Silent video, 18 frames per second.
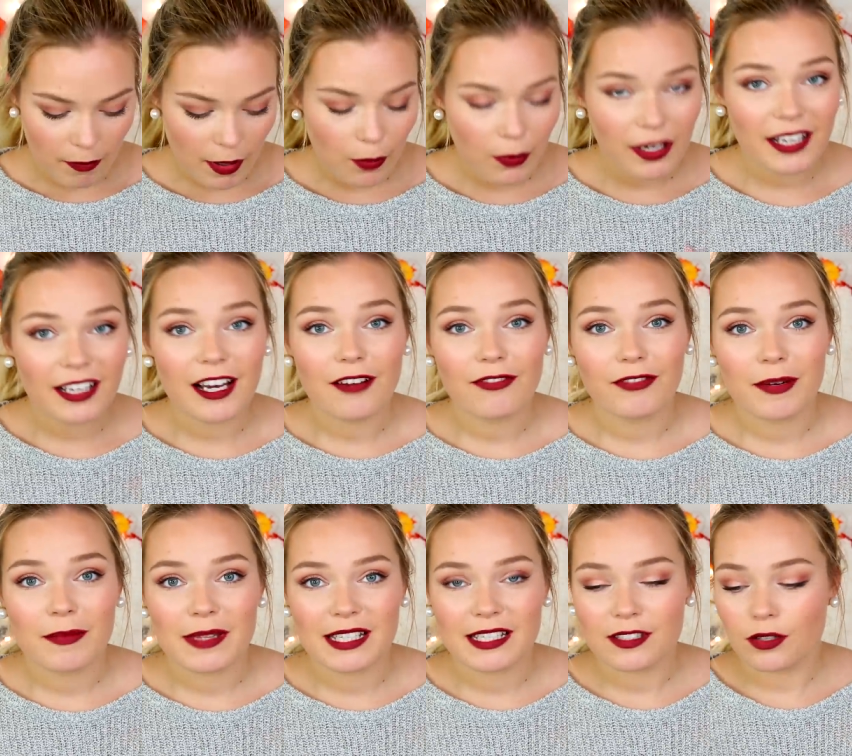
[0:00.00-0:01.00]
But what I got
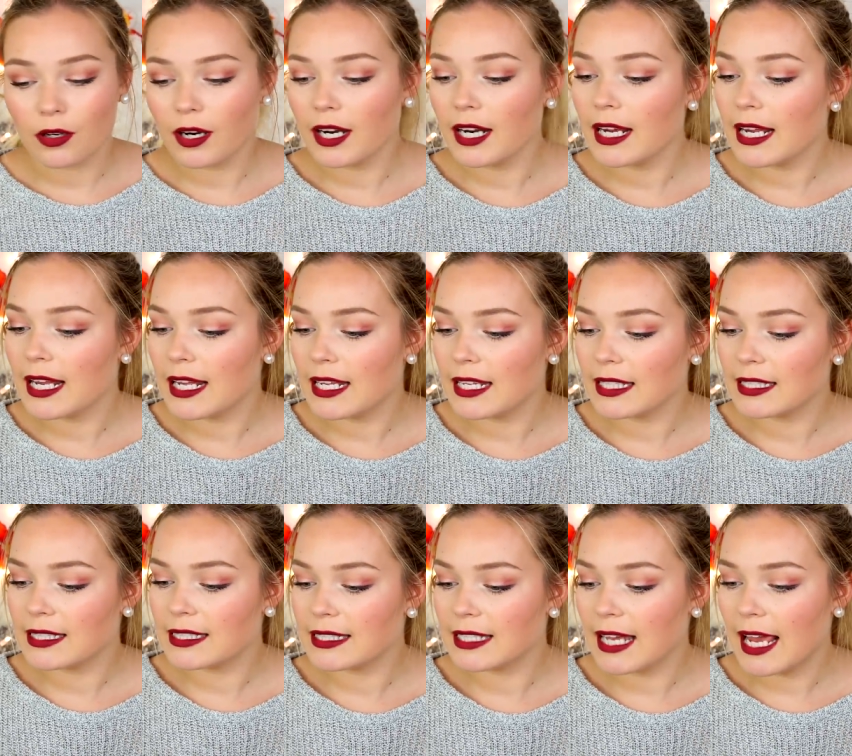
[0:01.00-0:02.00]
from the store
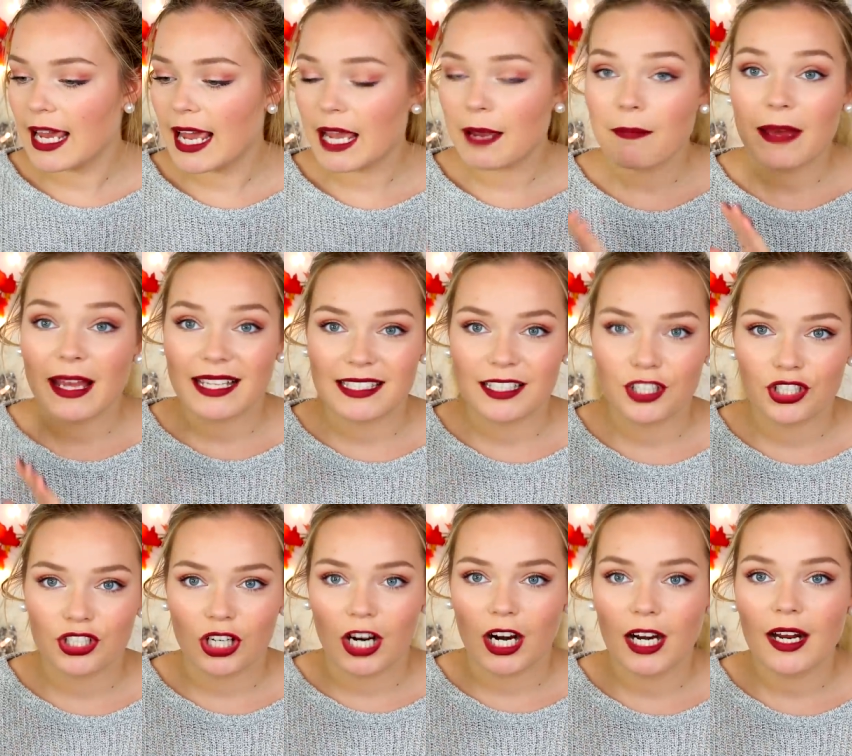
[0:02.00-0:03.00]
is a mason
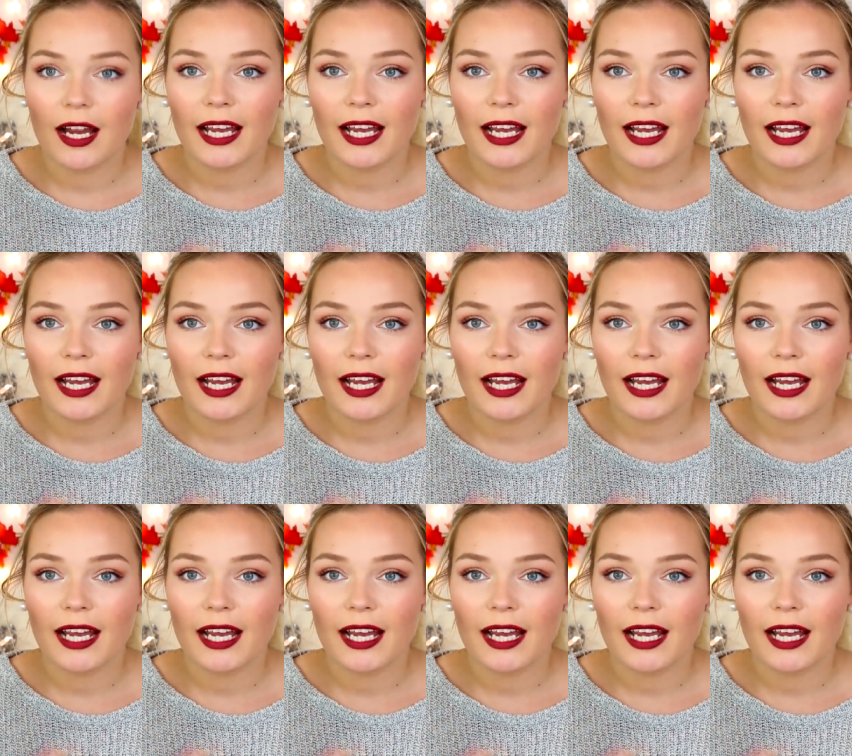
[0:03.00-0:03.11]
jar.